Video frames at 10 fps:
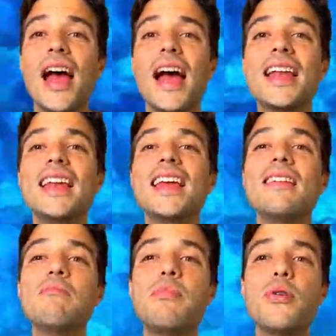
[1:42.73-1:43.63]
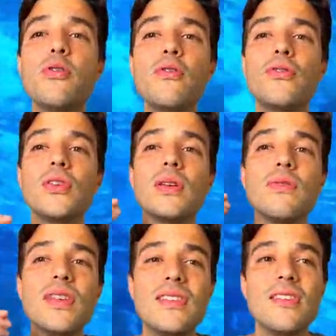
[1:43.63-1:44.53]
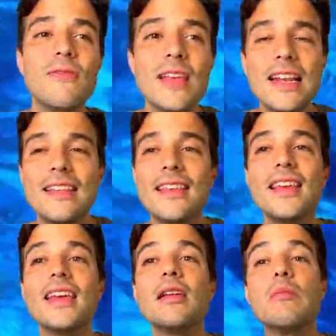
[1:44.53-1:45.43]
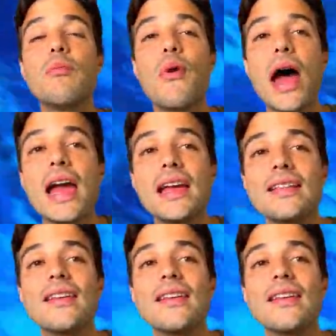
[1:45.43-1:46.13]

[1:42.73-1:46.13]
and improves visibility in bright